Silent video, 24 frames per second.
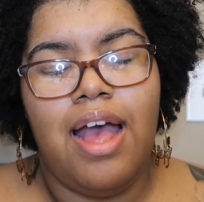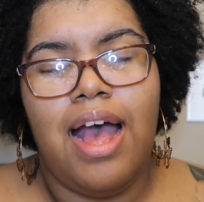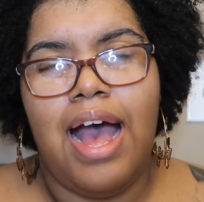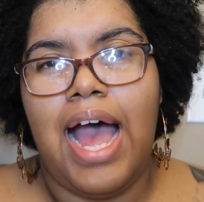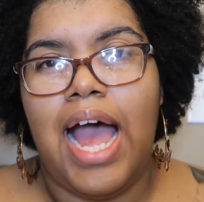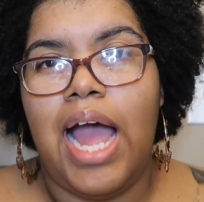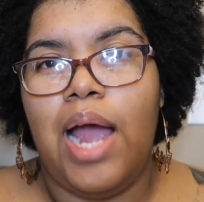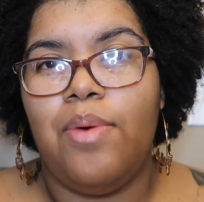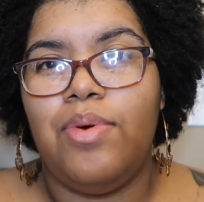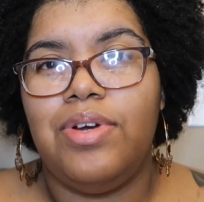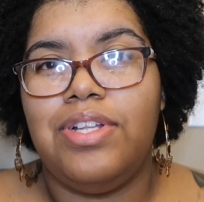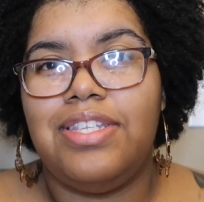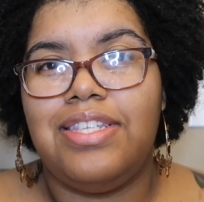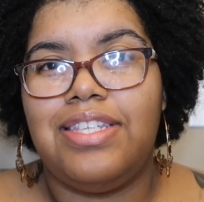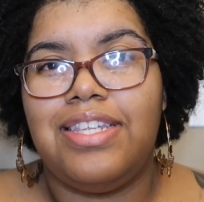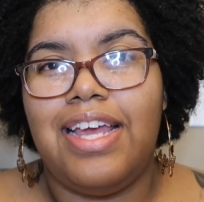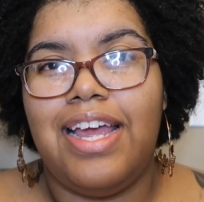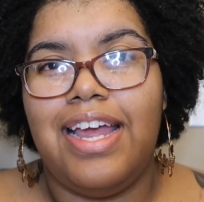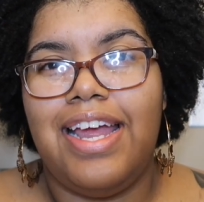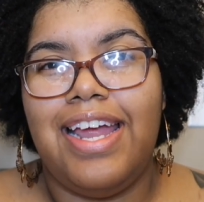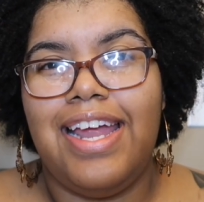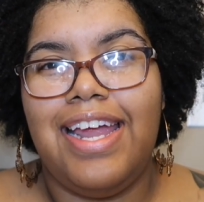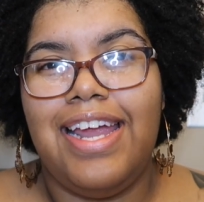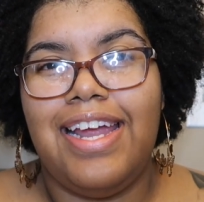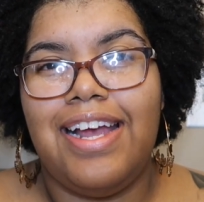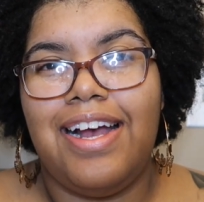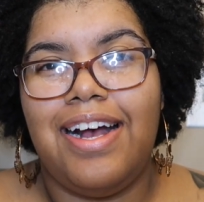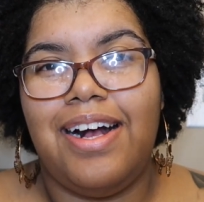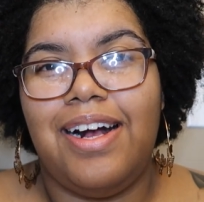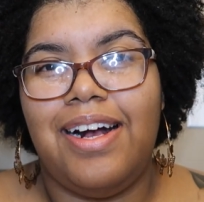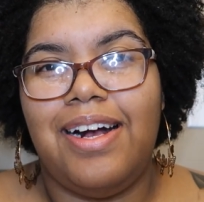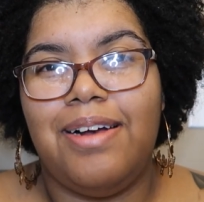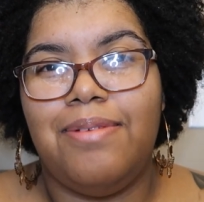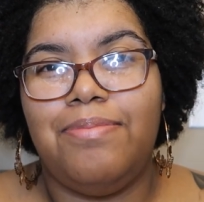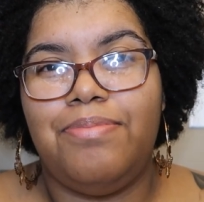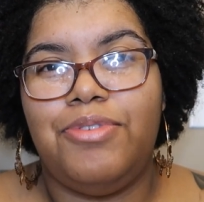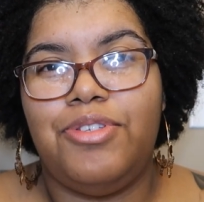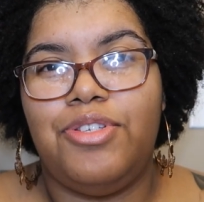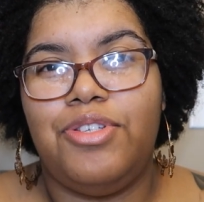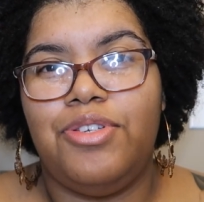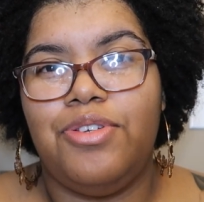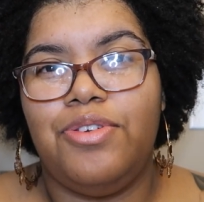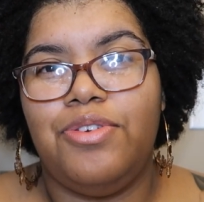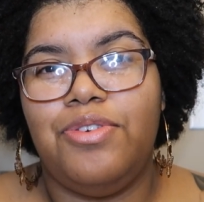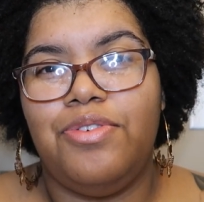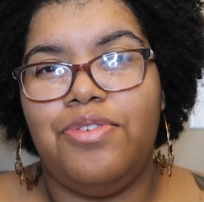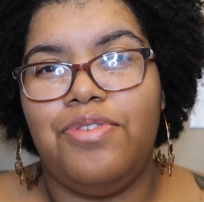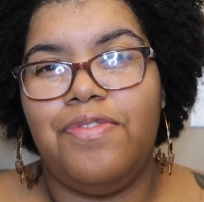I would say up
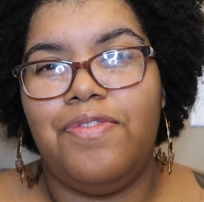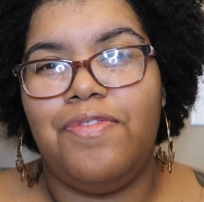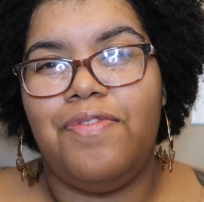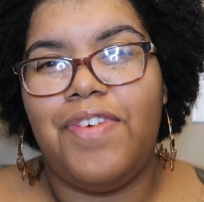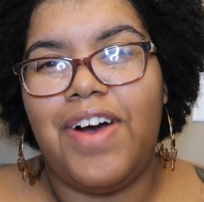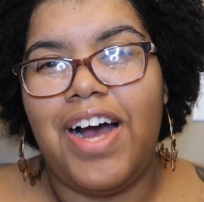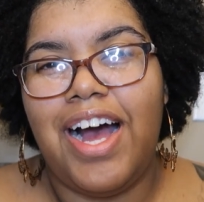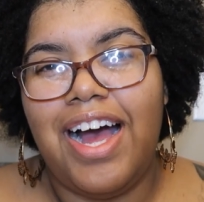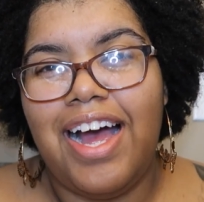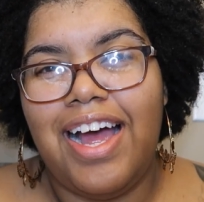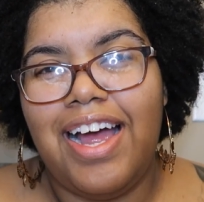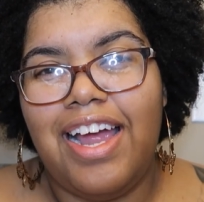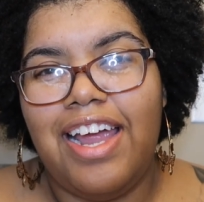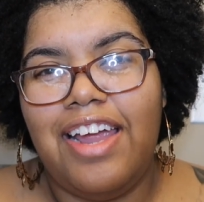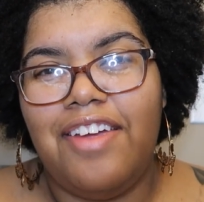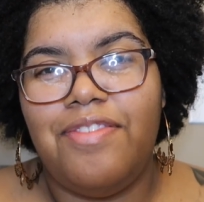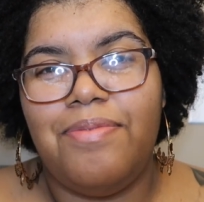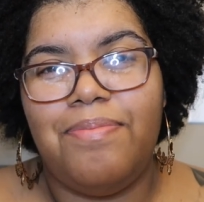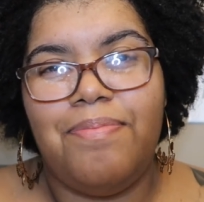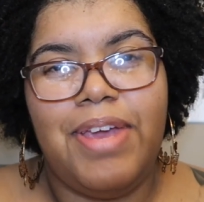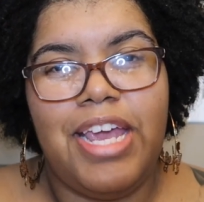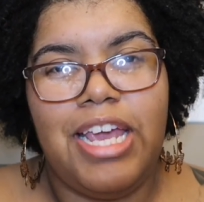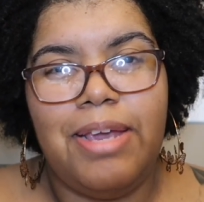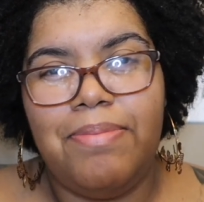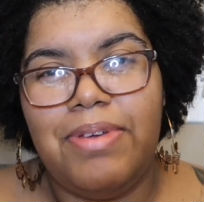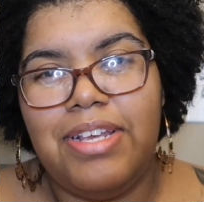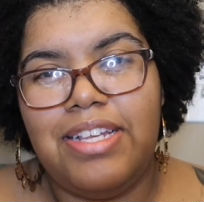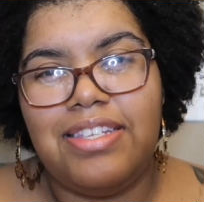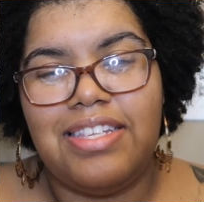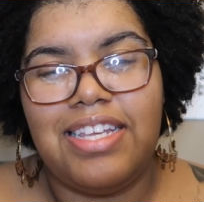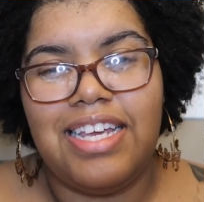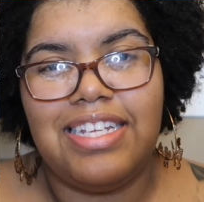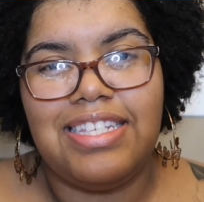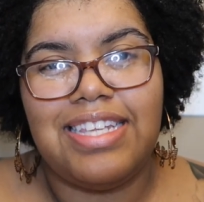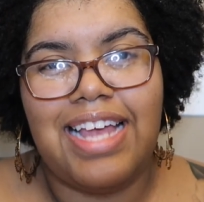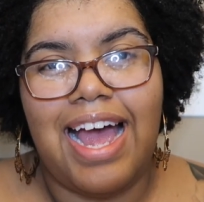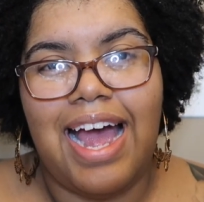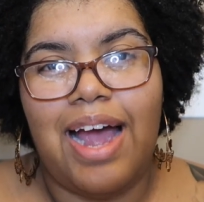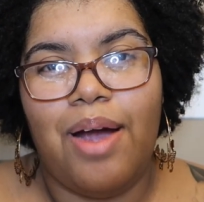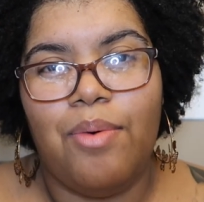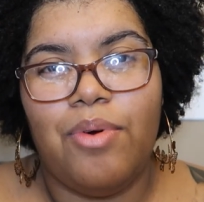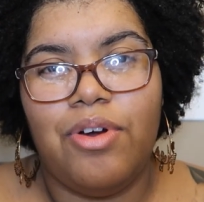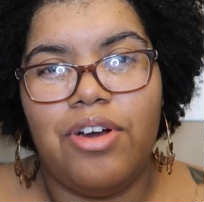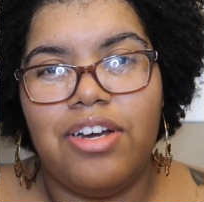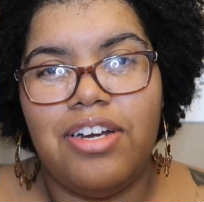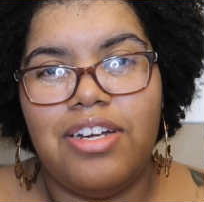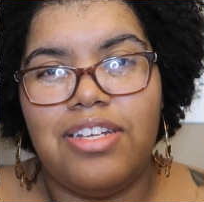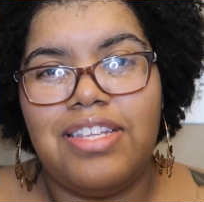to 5, maybe 6
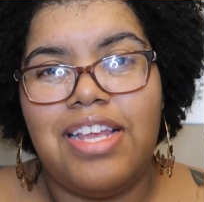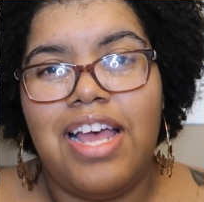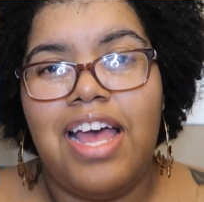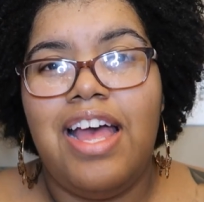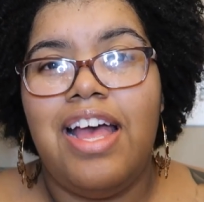hours.